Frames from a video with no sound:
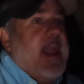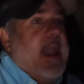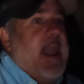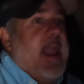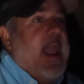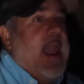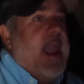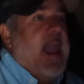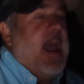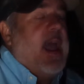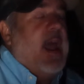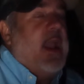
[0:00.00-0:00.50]

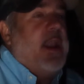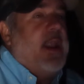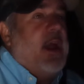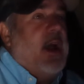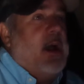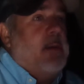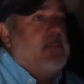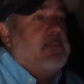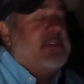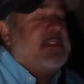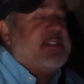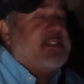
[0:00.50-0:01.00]
And
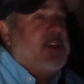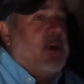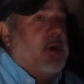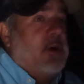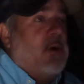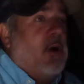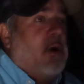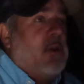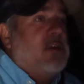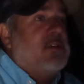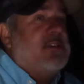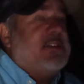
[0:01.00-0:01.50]

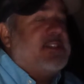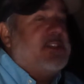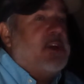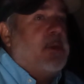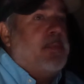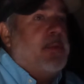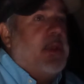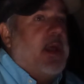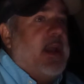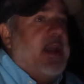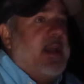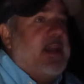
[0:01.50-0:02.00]
Carlos still
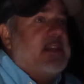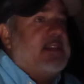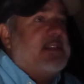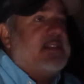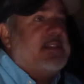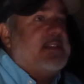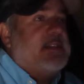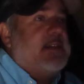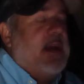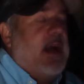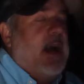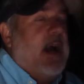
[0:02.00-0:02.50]

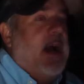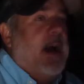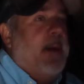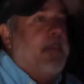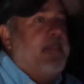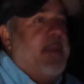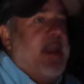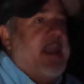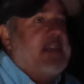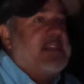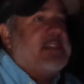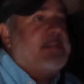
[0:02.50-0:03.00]
plays
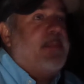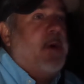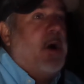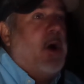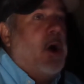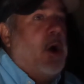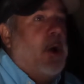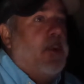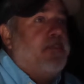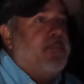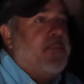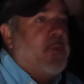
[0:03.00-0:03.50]

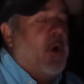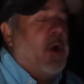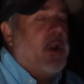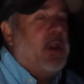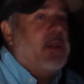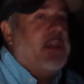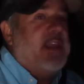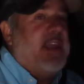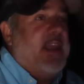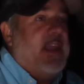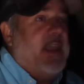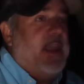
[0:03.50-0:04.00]
baseball on
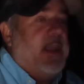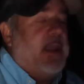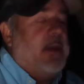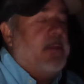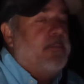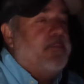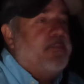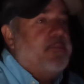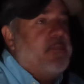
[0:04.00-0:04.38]
a league.